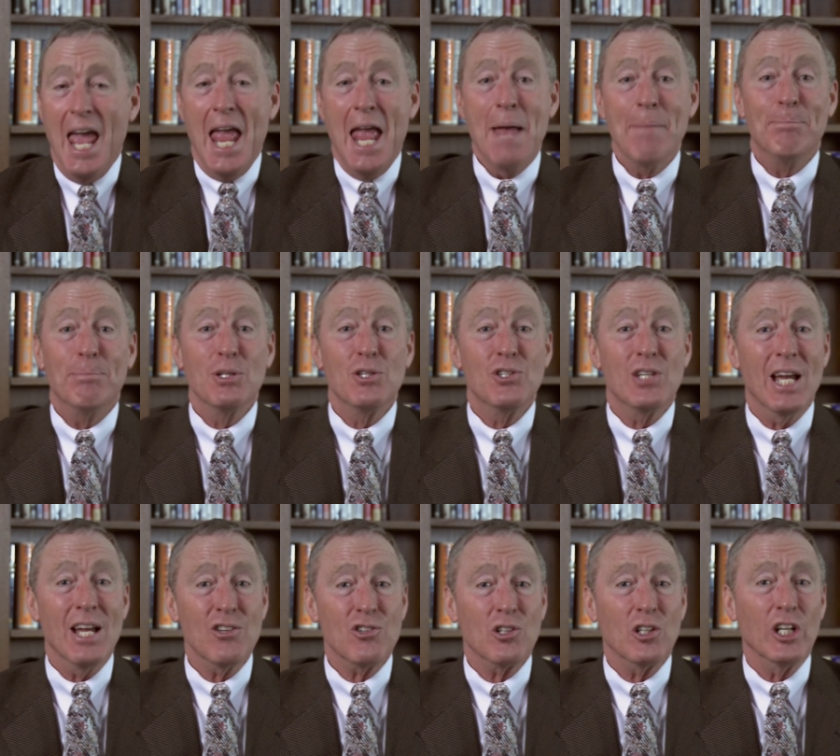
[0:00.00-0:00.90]
and
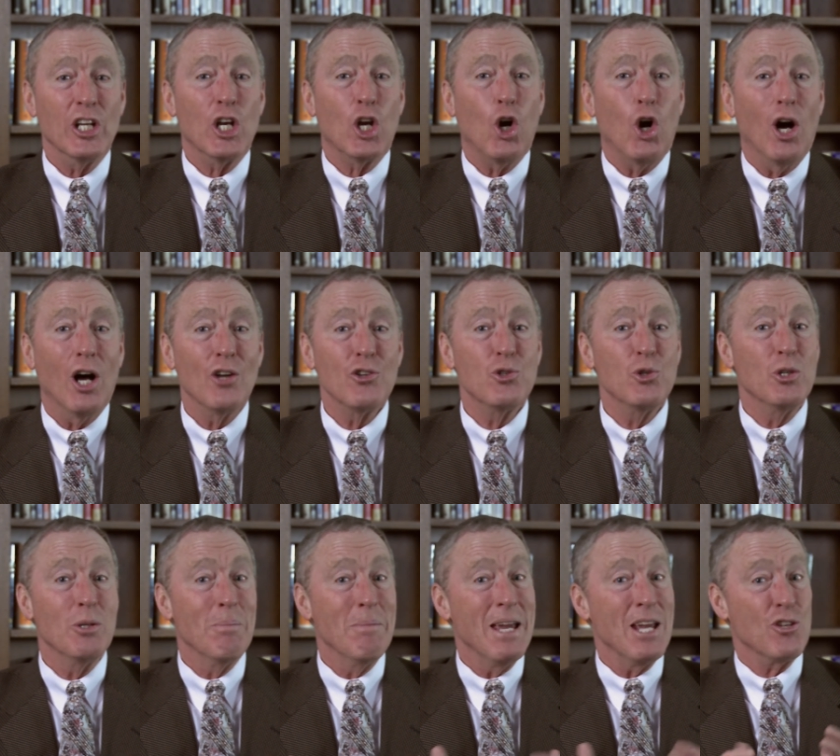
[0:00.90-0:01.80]
potentially cause you
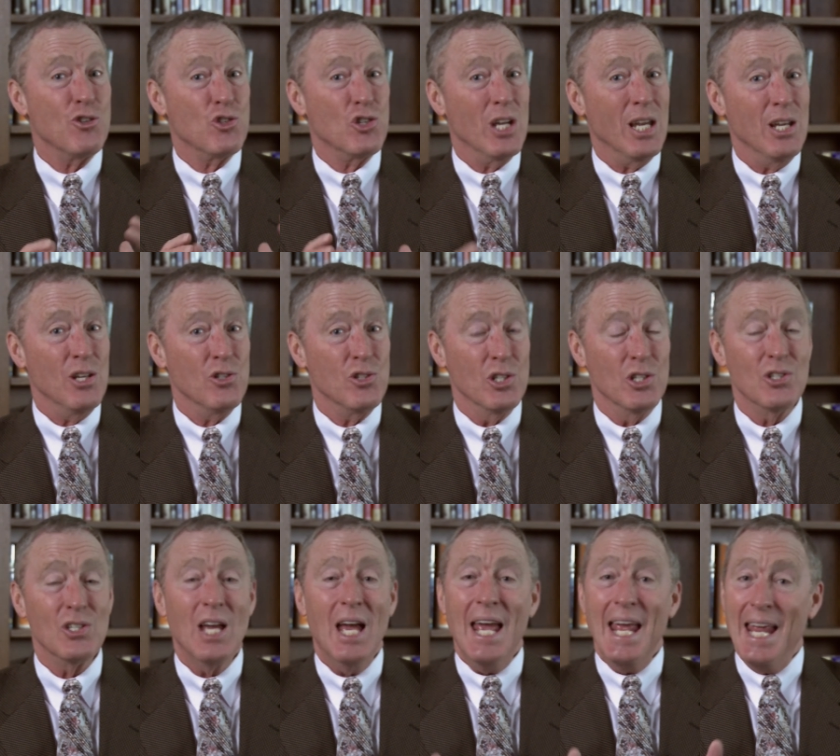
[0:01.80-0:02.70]
to make
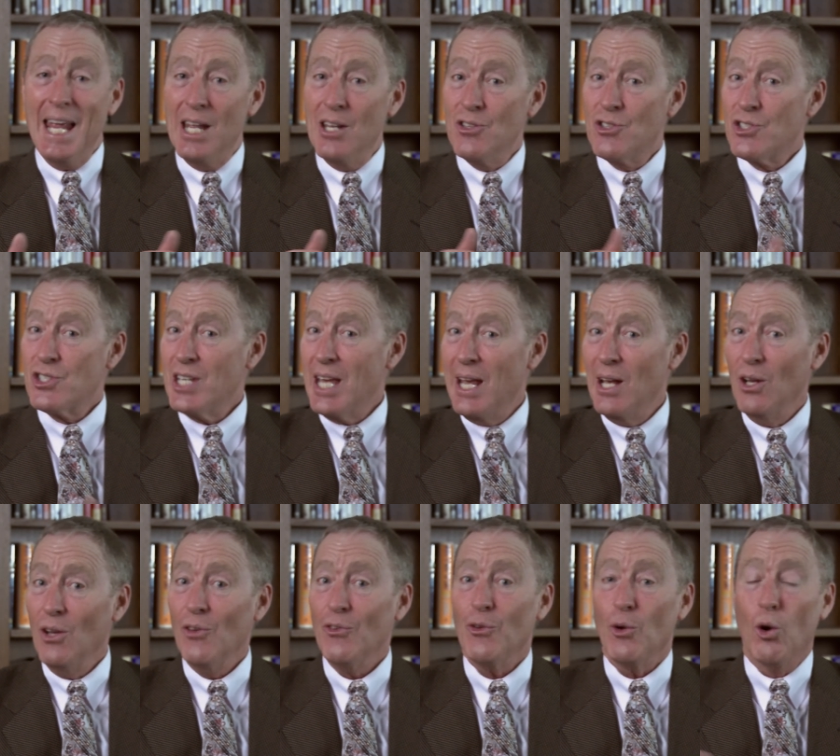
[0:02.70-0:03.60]
changes in
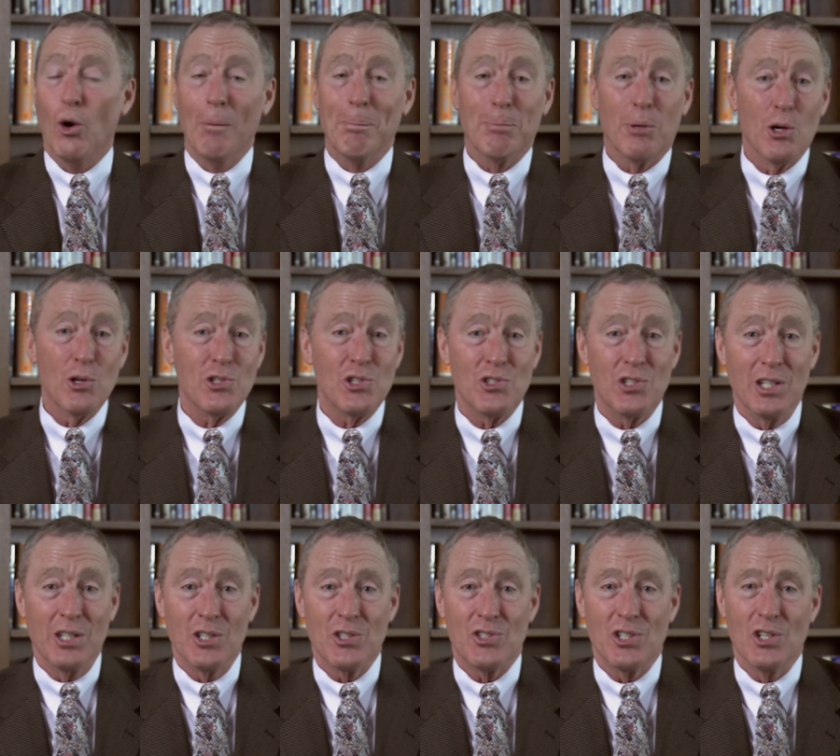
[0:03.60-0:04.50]
sales or
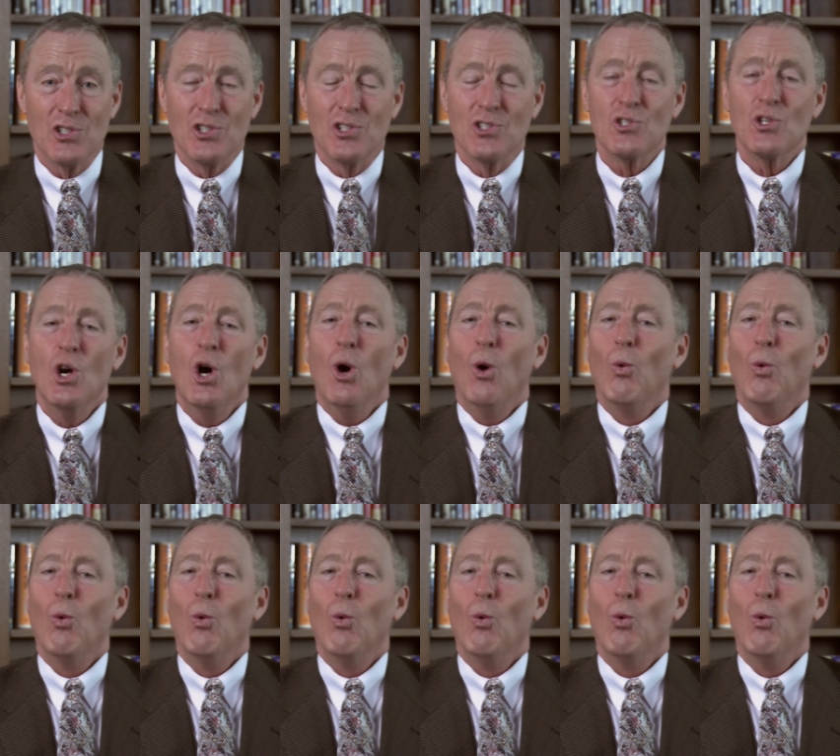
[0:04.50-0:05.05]
purchasing decisions,